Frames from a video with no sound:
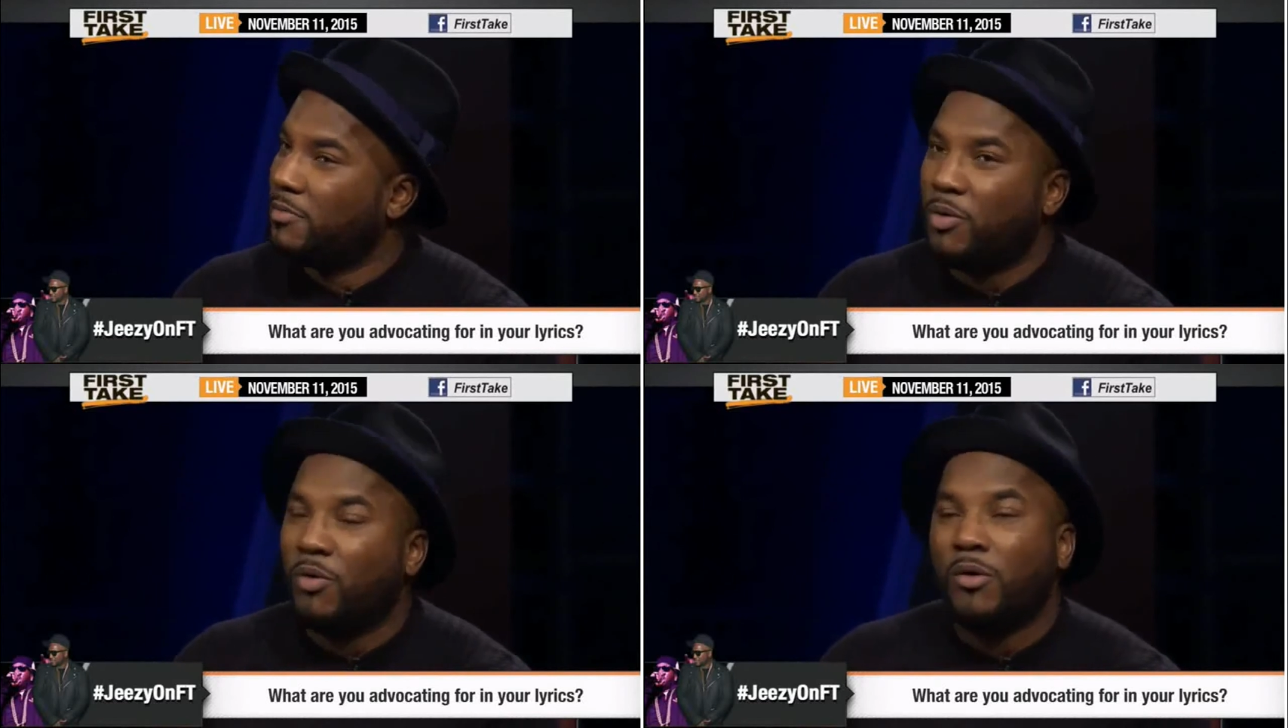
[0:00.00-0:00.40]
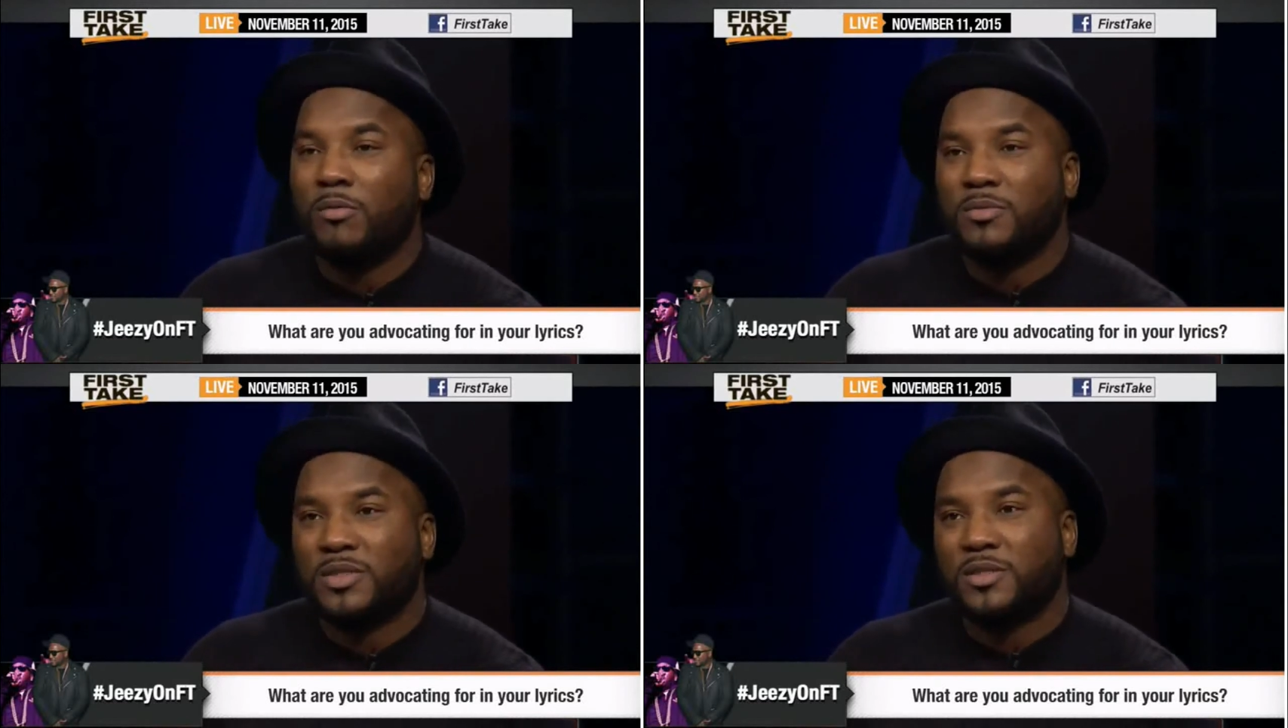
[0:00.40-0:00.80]

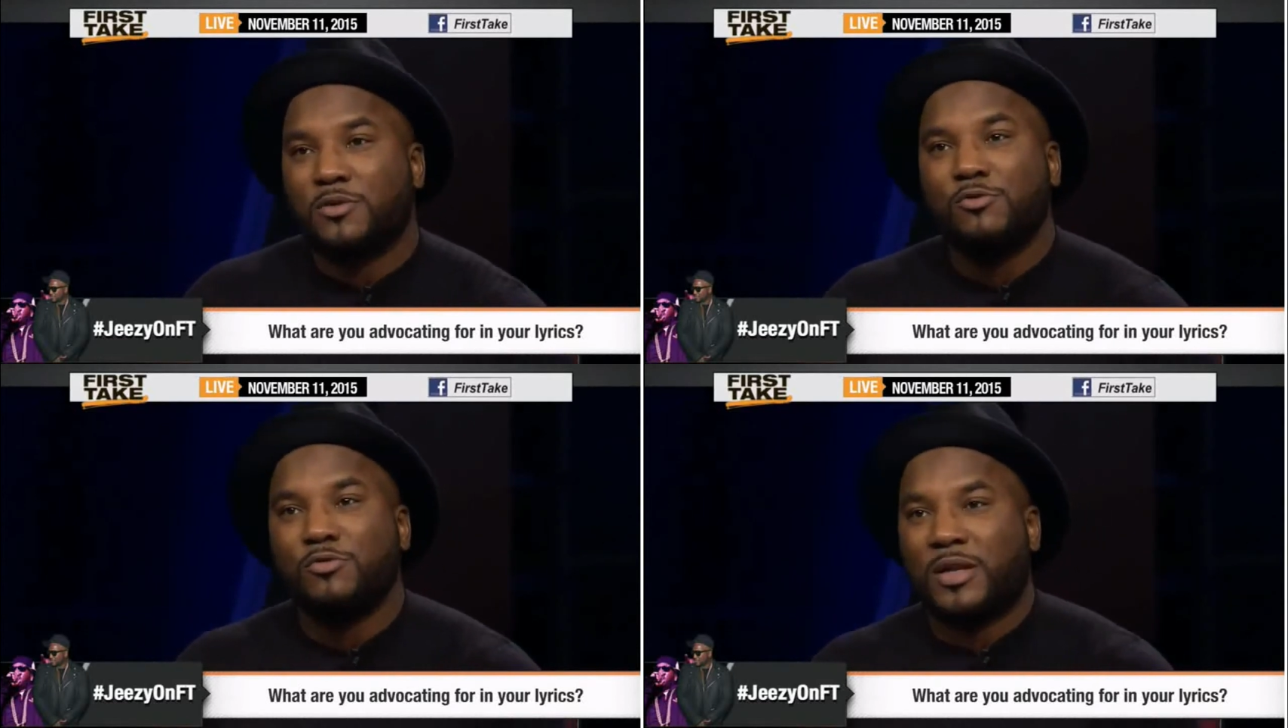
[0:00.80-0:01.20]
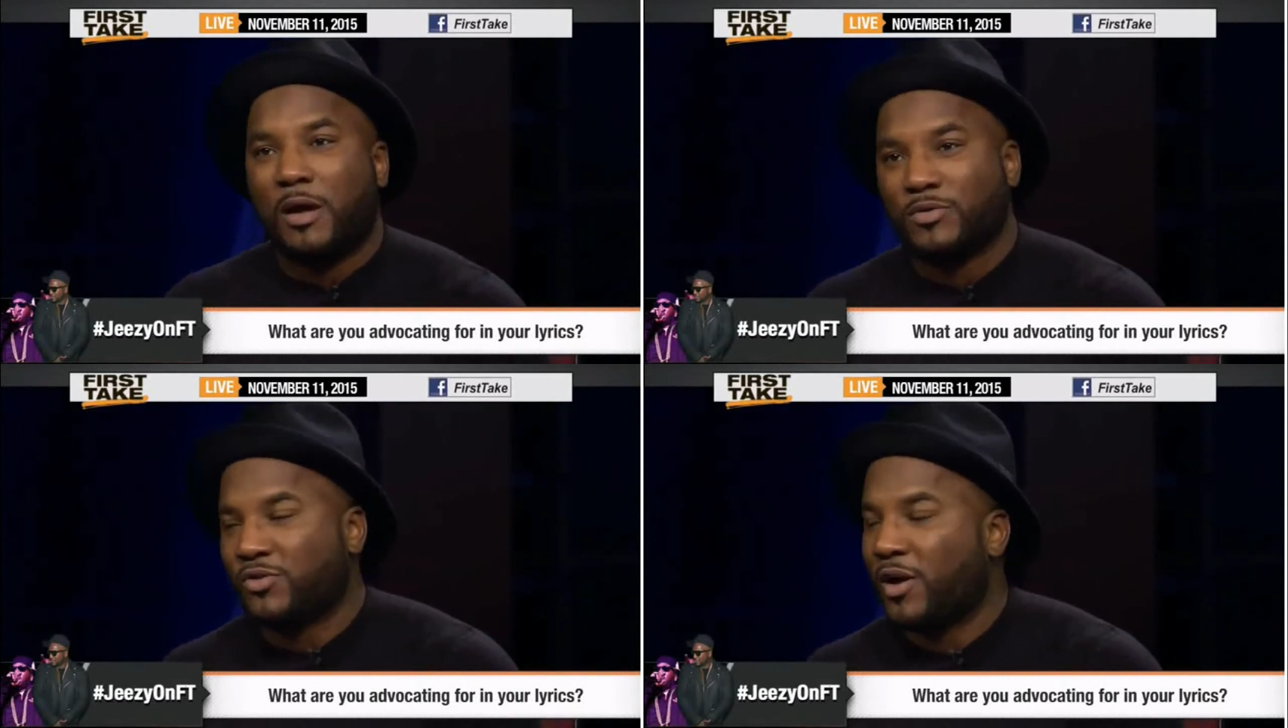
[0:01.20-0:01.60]
poems in school that
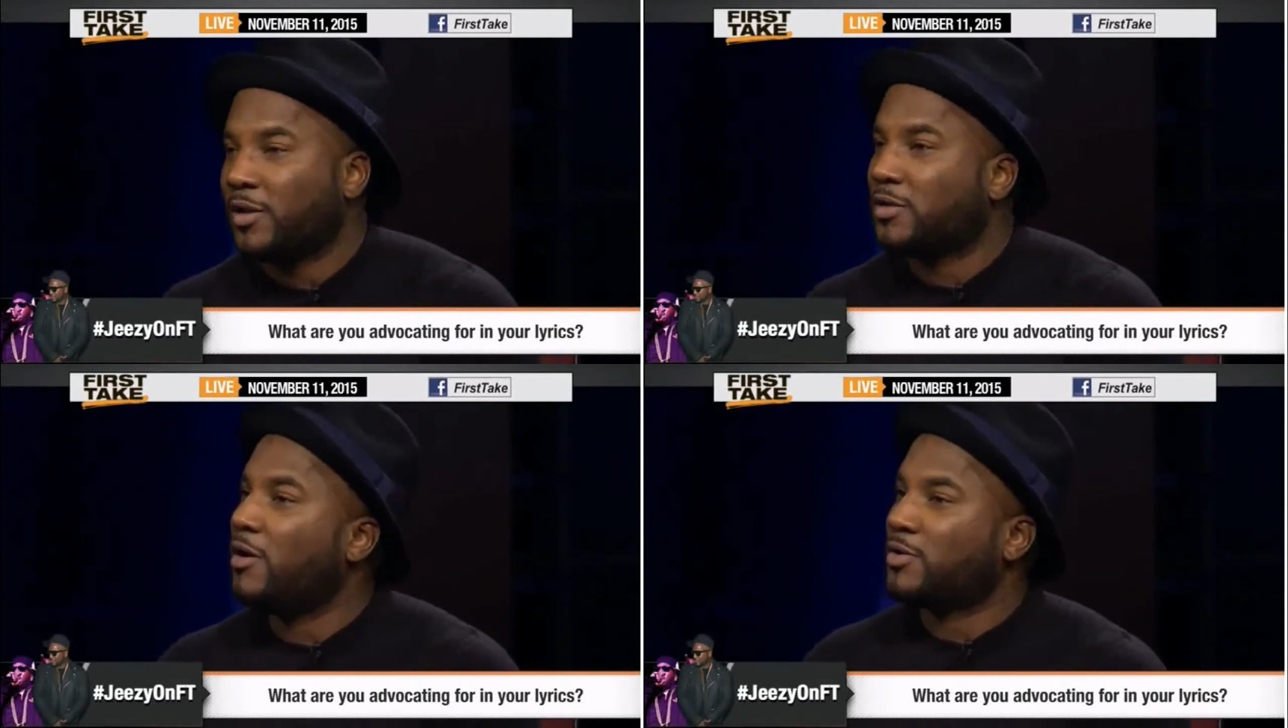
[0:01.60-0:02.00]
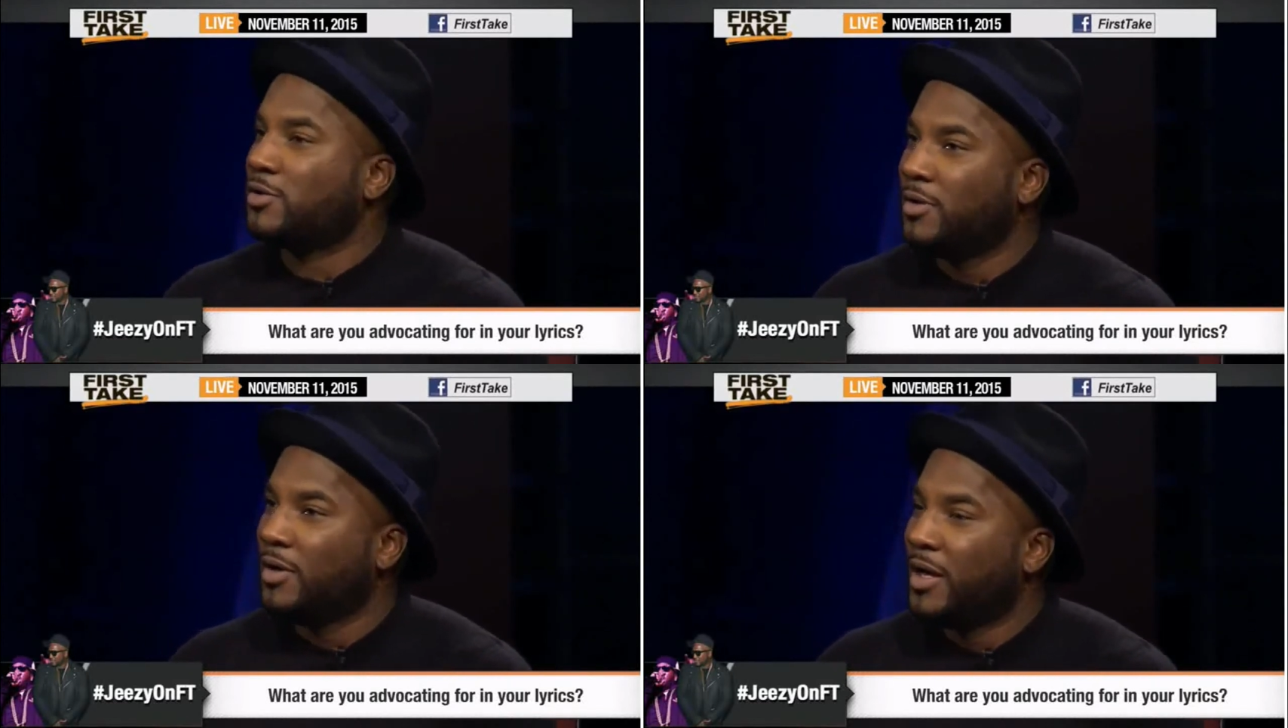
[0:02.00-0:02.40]
I was trying to talk
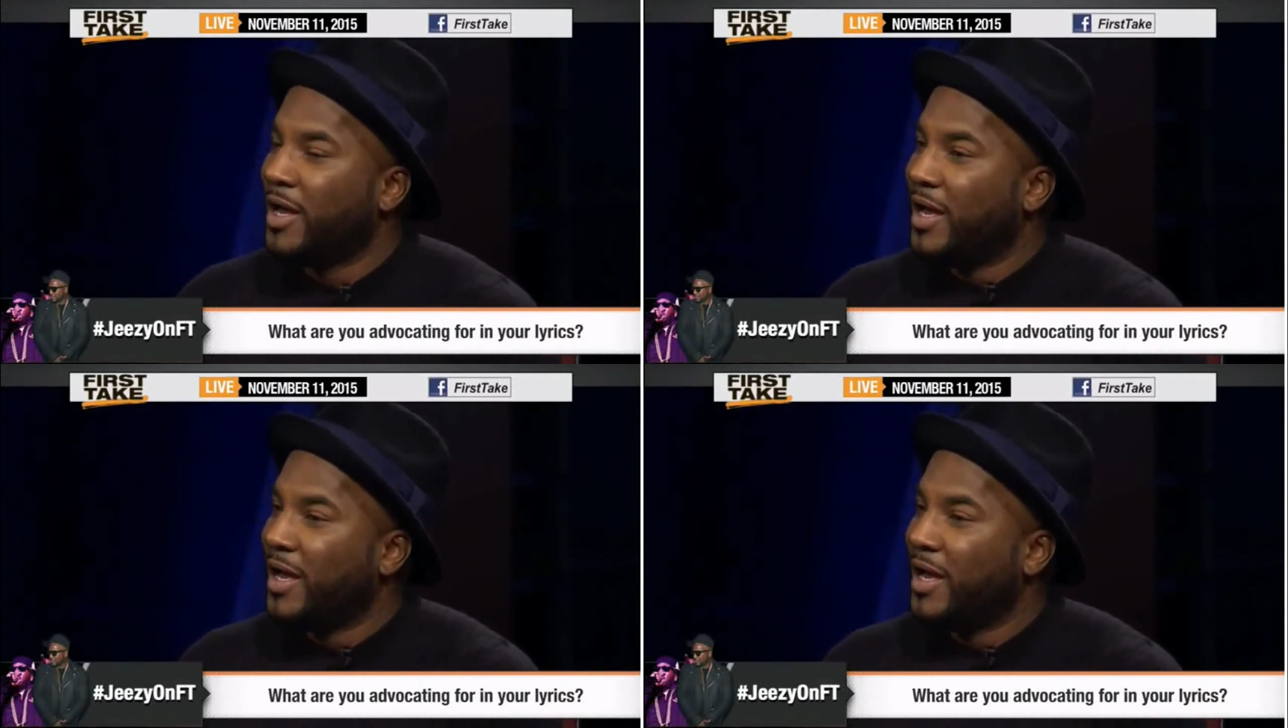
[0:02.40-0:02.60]
to,